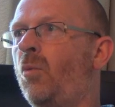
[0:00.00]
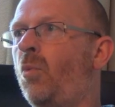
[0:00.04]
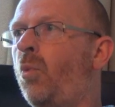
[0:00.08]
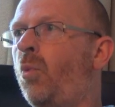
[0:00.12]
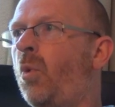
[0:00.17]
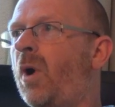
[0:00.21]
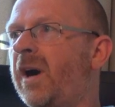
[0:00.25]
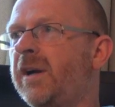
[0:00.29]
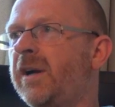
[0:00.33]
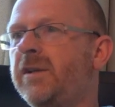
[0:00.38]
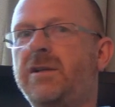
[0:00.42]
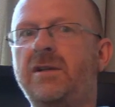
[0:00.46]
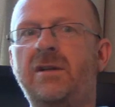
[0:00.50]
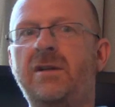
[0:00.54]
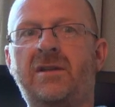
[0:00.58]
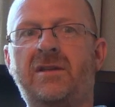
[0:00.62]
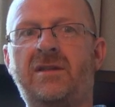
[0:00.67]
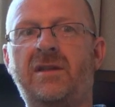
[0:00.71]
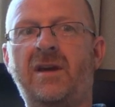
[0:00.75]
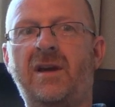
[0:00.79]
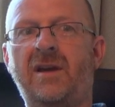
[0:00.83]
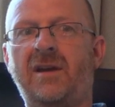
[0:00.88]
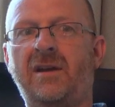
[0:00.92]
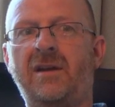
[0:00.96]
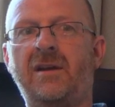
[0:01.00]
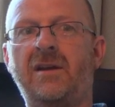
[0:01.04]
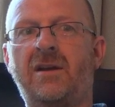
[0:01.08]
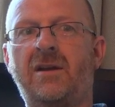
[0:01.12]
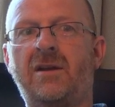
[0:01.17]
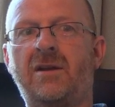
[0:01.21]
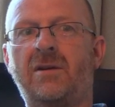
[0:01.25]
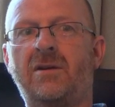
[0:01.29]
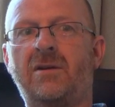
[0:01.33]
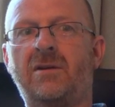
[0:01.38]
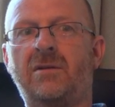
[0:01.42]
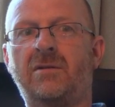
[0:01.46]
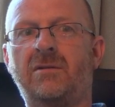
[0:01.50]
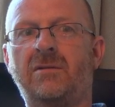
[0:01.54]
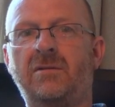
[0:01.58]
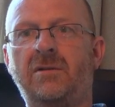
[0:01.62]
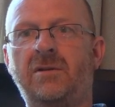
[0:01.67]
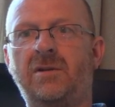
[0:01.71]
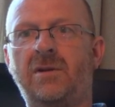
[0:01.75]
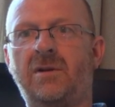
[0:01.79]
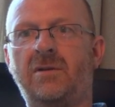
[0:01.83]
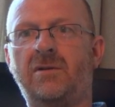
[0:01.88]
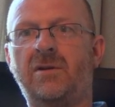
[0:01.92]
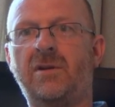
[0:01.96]
why do you think,
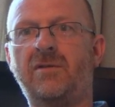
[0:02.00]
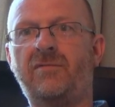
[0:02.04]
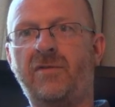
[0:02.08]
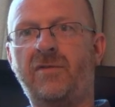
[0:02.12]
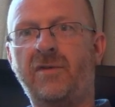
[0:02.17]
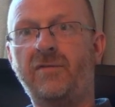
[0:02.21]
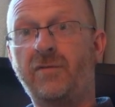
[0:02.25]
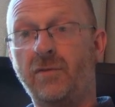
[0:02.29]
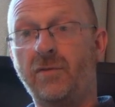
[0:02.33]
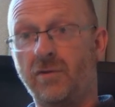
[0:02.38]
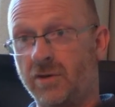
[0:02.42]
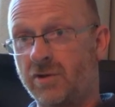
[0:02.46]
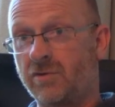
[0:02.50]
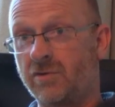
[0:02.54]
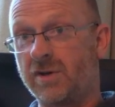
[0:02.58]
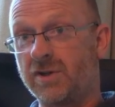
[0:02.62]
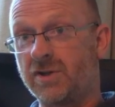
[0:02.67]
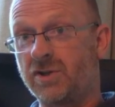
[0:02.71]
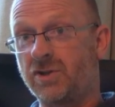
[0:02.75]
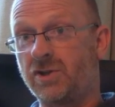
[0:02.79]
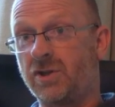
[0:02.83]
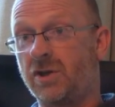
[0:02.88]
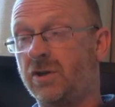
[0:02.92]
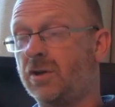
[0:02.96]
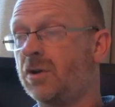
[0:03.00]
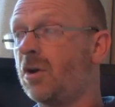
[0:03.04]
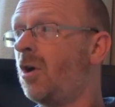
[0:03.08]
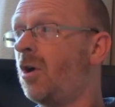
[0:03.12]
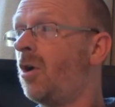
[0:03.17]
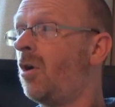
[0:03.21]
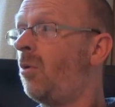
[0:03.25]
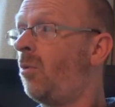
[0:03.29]
you know, if if you're a Christian,